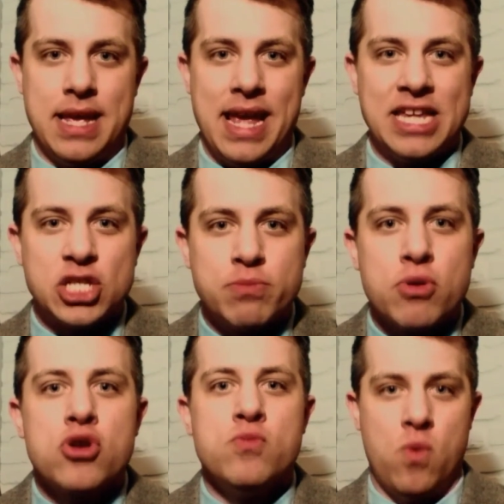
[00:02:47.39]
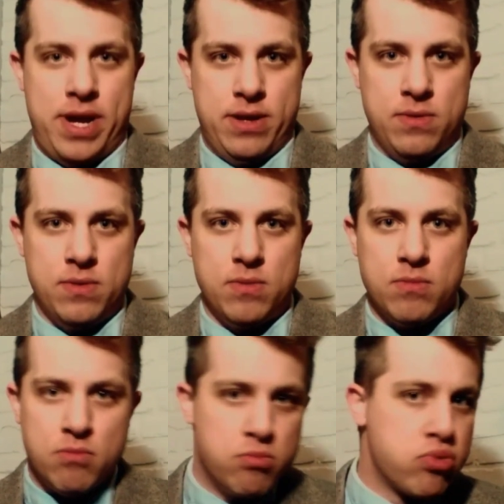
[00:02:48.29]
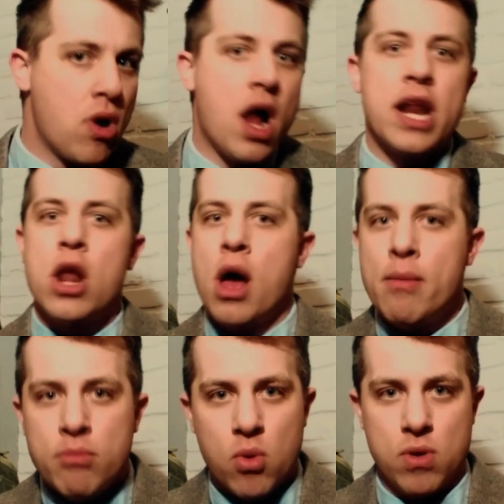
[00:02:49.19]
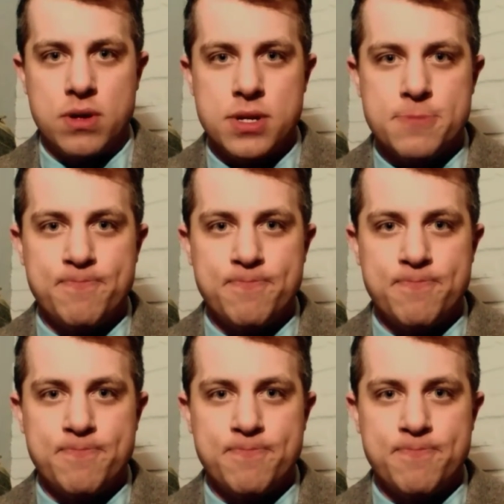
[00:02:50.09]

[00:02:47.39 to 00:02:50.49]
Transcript: a sperm whale, brought it on board.